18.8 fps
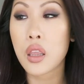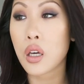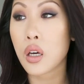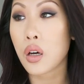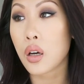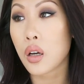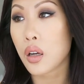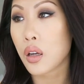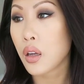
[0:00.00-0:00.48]

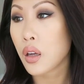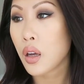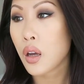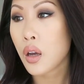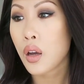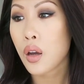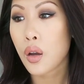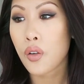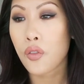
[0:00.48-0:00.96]
the
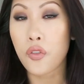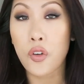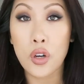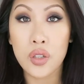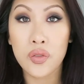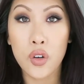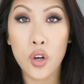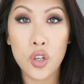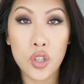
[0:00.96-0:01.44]

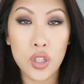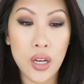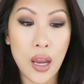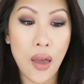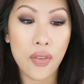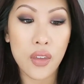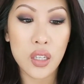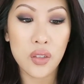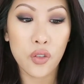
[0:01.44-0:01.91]
first version
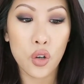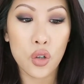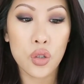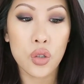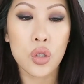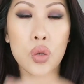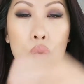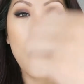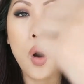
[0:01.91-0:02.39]
and this
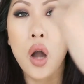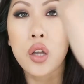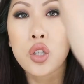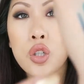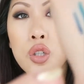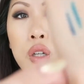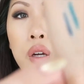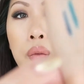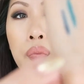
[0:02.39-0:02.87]
version
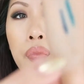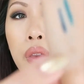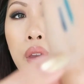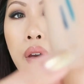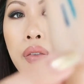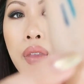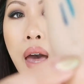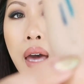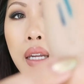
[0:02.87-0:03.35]
swatched.
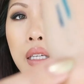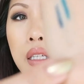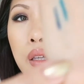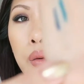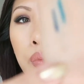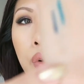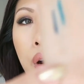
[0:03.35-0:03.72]
That is the